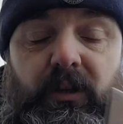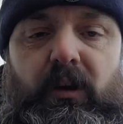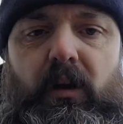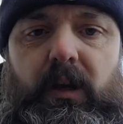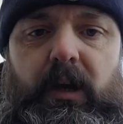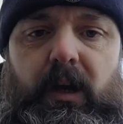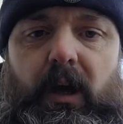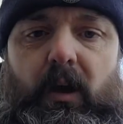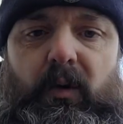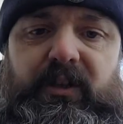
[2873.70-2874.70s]
log,
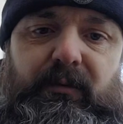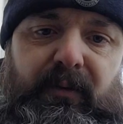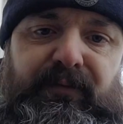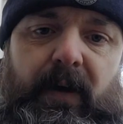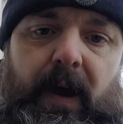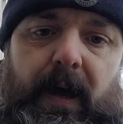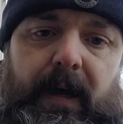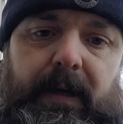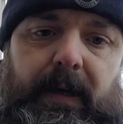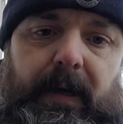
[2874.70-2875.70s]
which, to be fair,
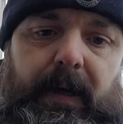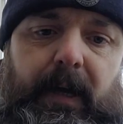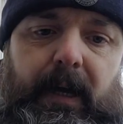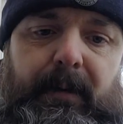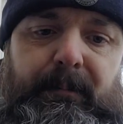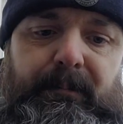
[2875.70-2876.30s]
a